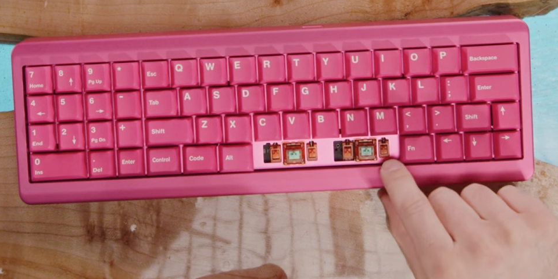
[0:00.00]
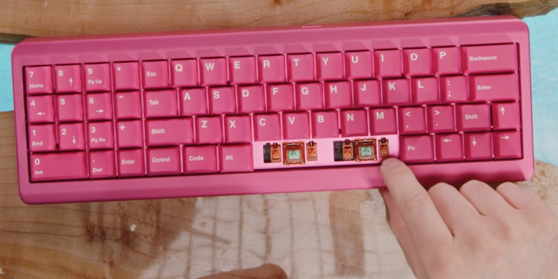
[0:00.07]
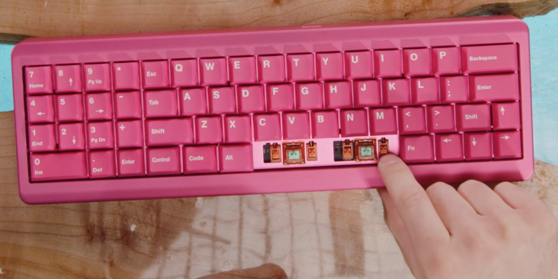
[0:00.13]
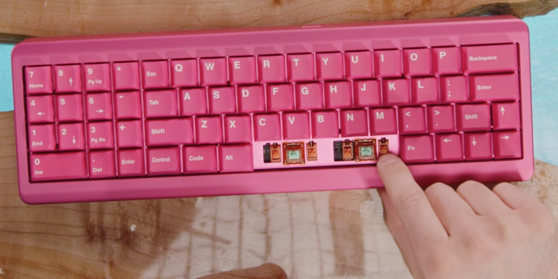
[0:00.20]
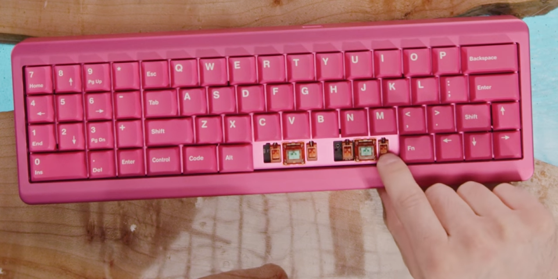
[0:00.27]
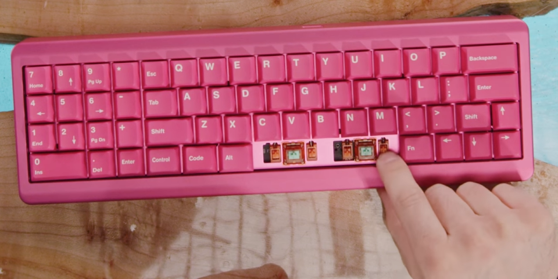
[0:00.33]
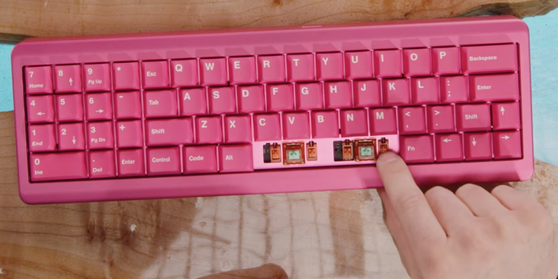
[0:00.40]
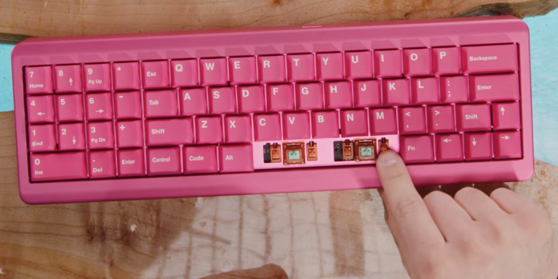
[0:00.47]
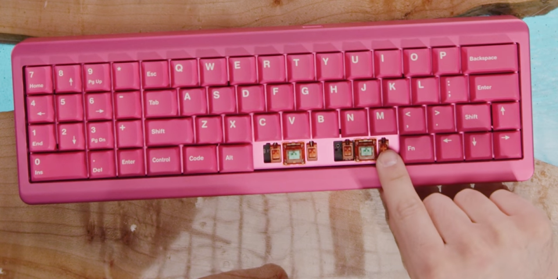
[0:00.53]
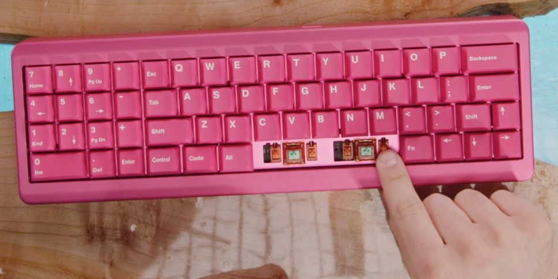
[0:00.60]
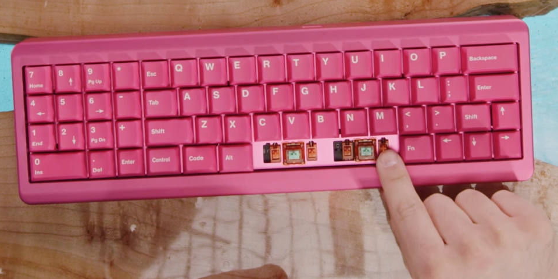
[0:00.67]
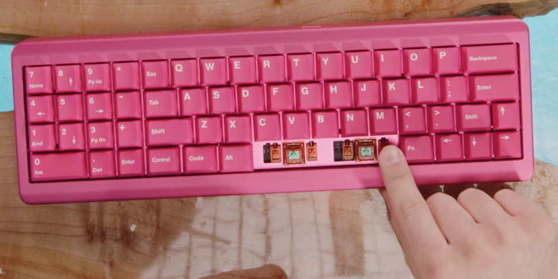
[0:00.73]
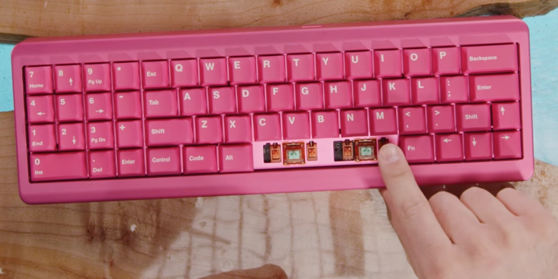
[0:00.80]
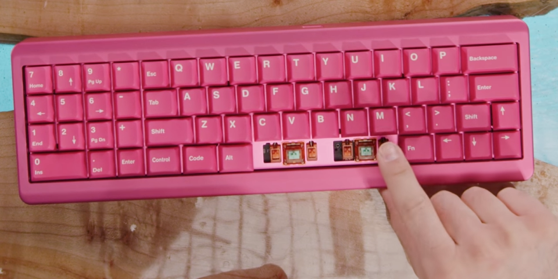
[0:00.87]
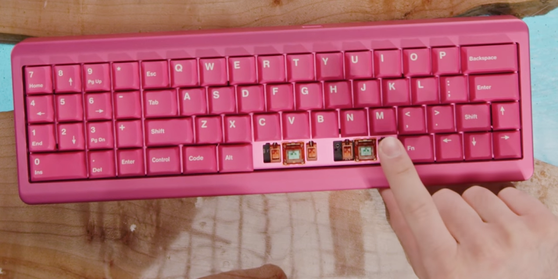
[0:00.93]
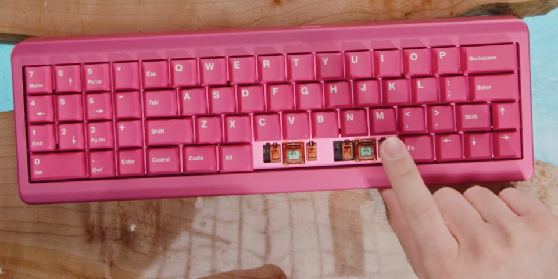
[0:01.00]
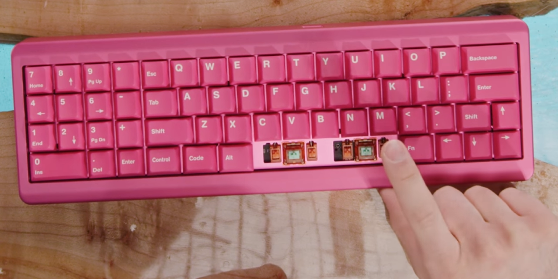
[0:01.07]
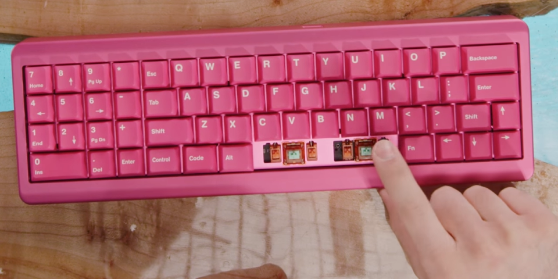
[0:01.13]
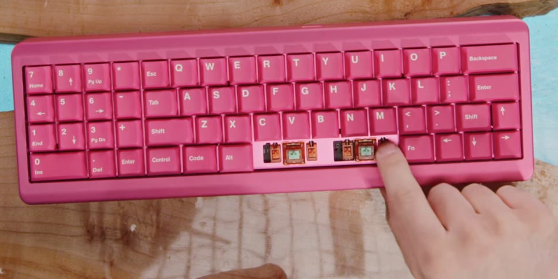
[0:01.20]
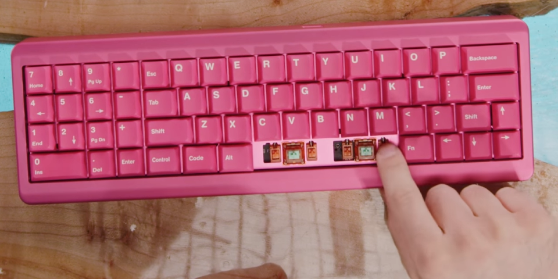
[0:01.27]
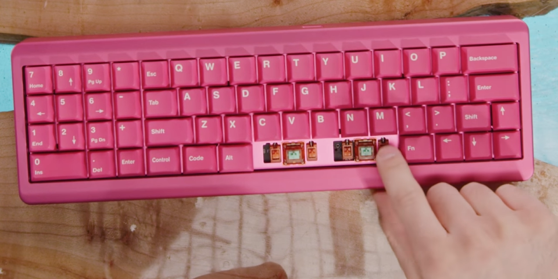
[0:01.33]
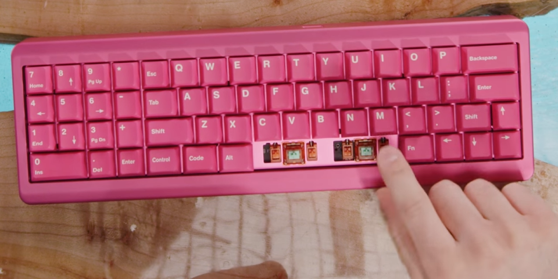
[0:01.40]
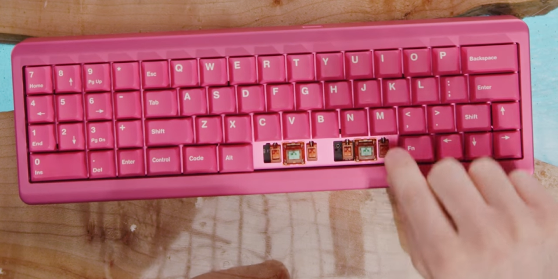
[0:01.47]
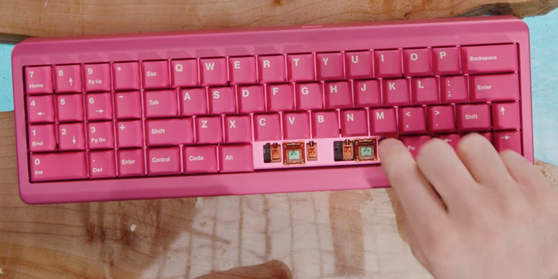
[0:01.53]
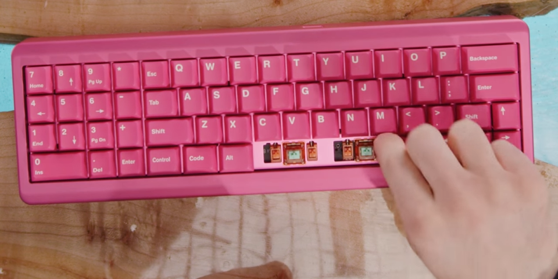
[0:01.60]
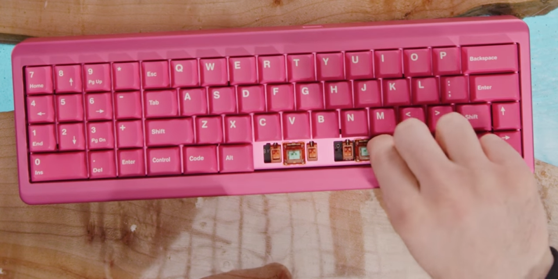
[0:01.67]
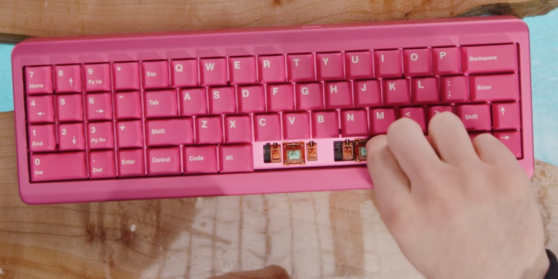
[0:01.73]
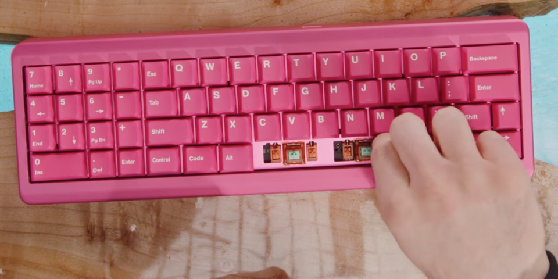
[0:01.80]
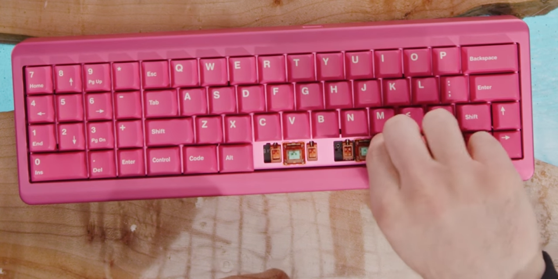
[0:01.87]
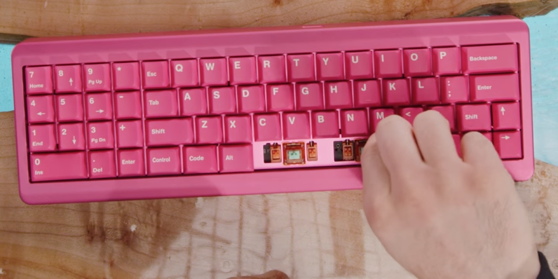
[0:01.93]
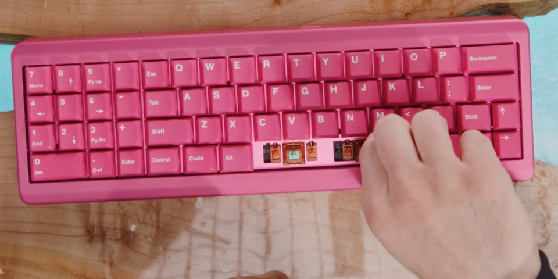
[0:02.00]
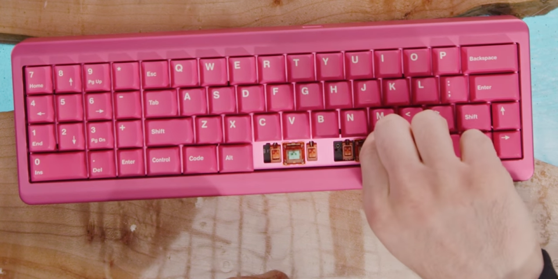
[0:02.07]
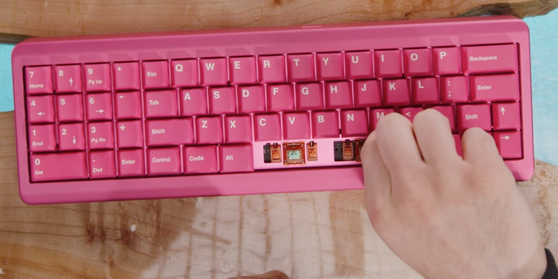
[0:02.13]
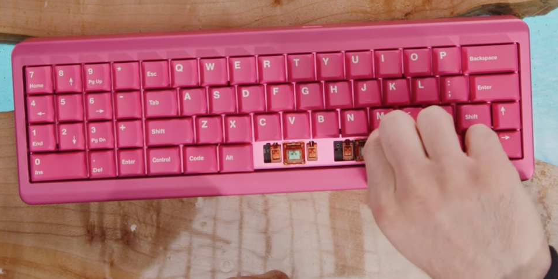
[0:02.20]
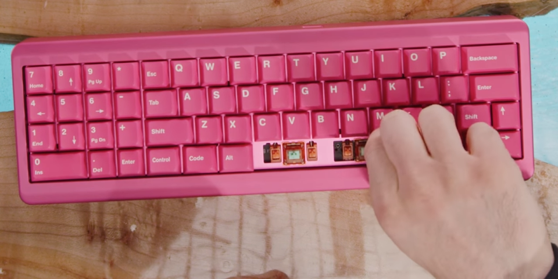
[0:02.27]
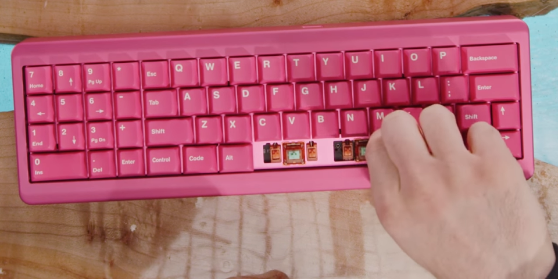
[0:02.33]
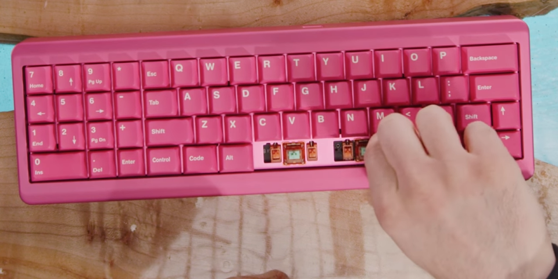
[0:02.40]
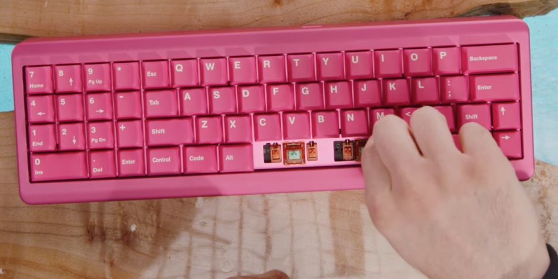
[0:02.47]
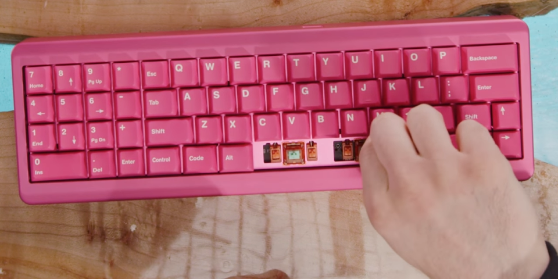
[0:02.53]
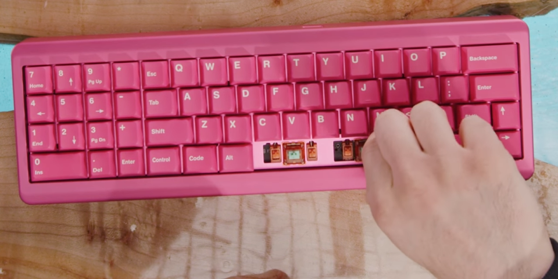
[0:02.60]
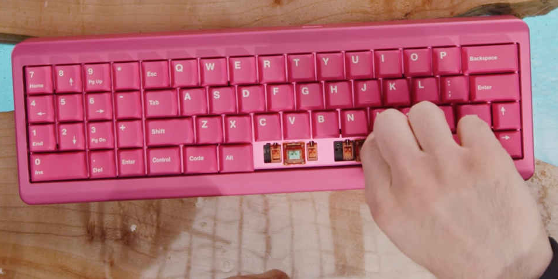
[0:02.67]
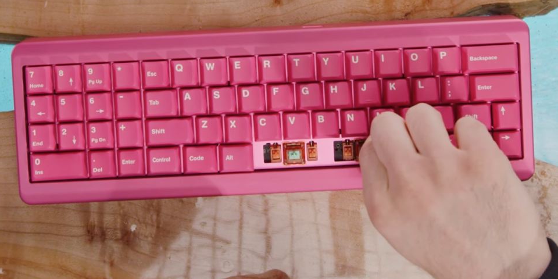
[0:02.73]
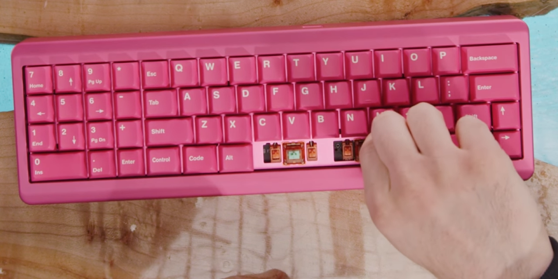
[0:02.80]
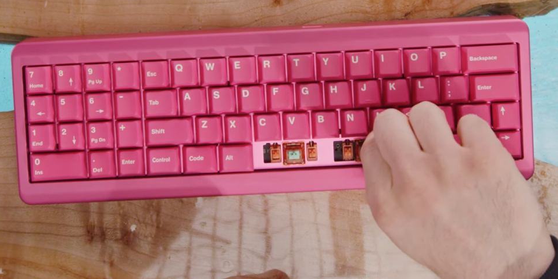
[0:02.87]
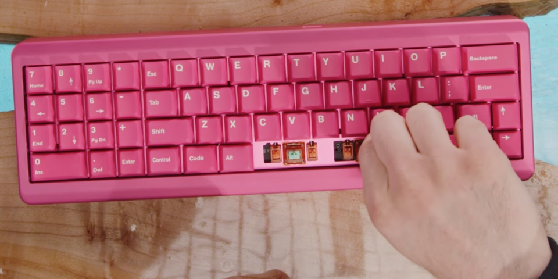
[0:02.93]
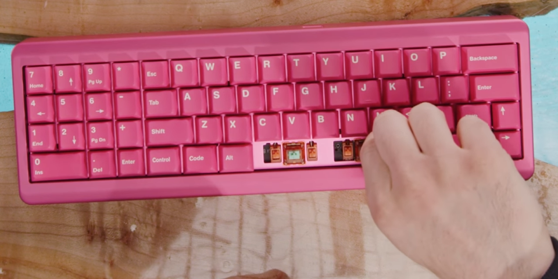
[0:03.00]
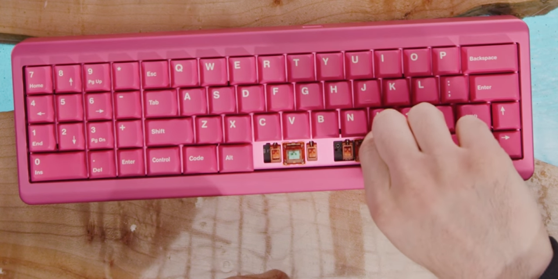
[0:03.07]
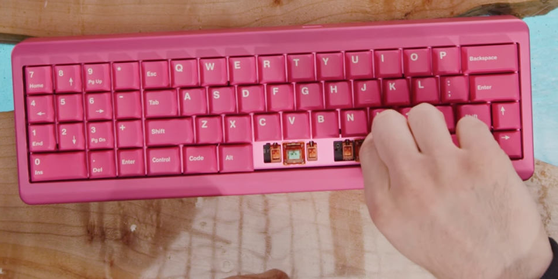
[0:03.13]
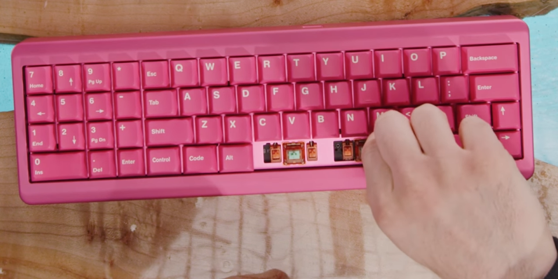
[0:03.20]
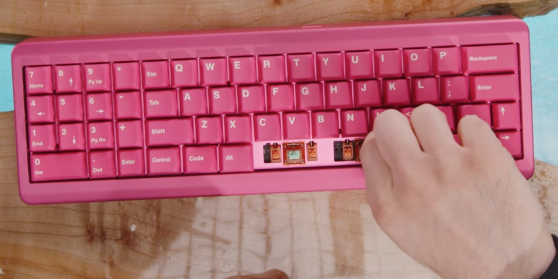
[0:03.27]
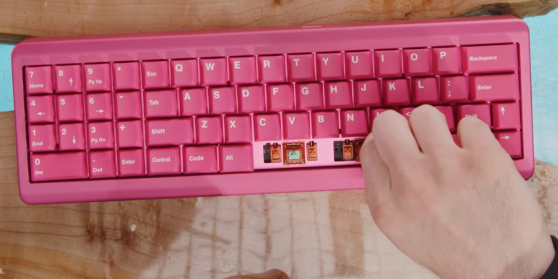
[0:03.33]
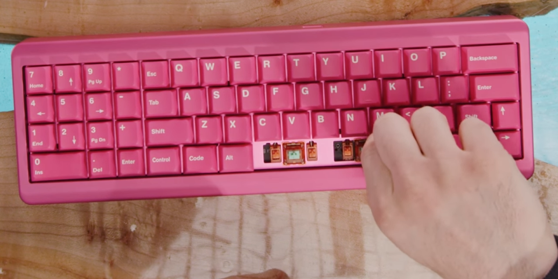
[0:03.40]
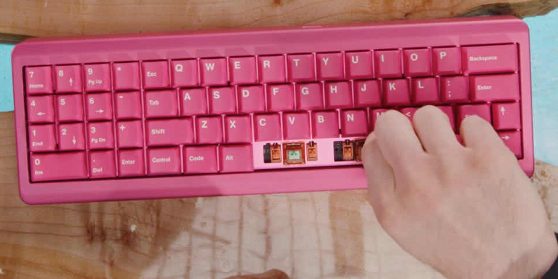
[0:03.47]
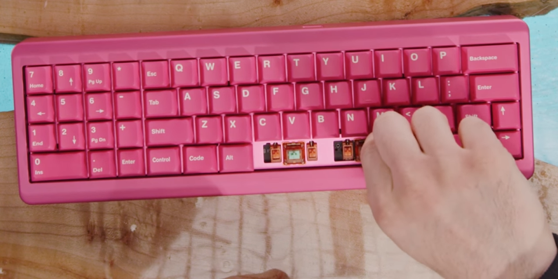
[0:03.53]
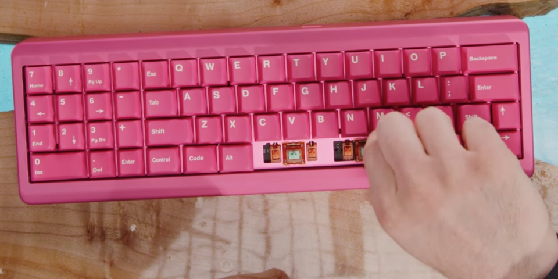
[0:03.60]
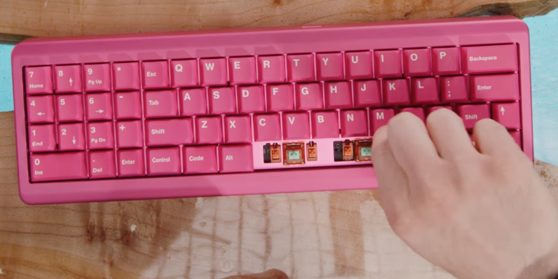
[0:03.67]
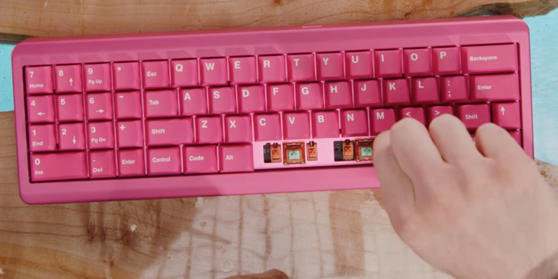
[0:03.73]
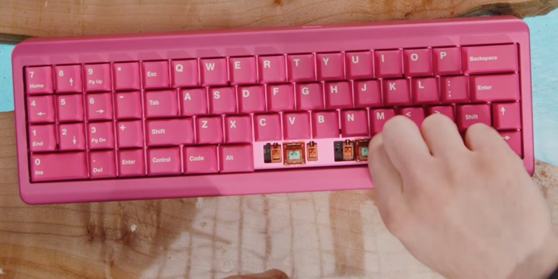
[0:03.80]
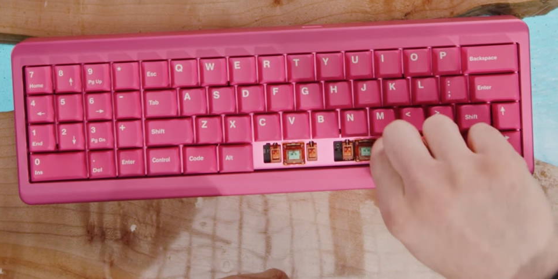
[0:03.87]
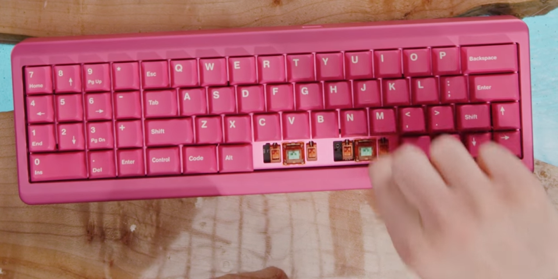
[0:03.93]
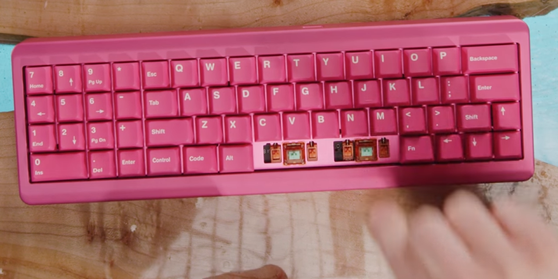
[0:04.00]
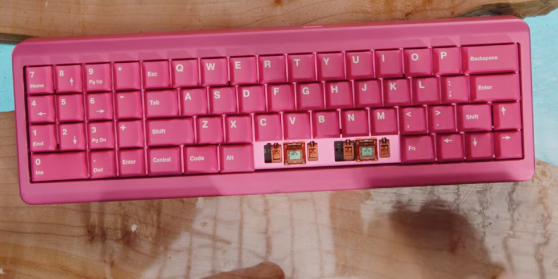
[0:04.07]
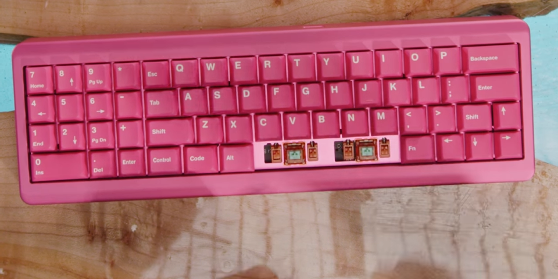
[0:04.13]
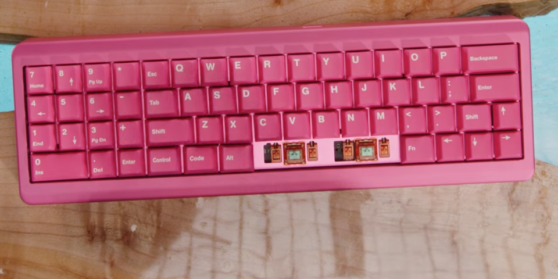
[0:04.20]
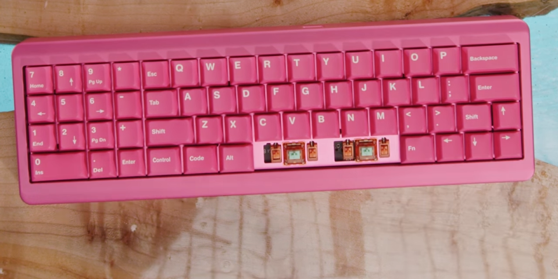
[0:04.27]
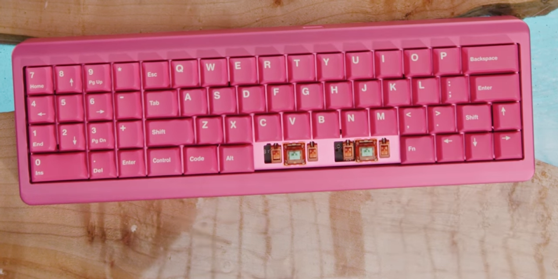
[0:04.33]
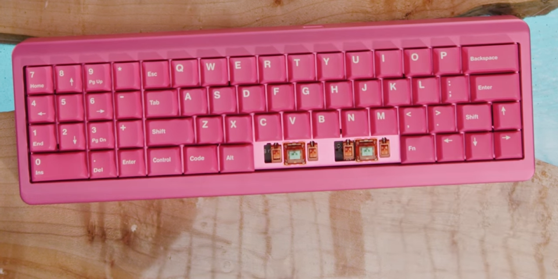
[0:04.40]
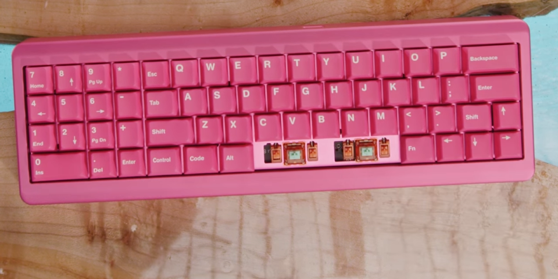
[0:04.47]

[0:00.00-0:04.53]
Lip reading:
Nobody's mouth can be seen.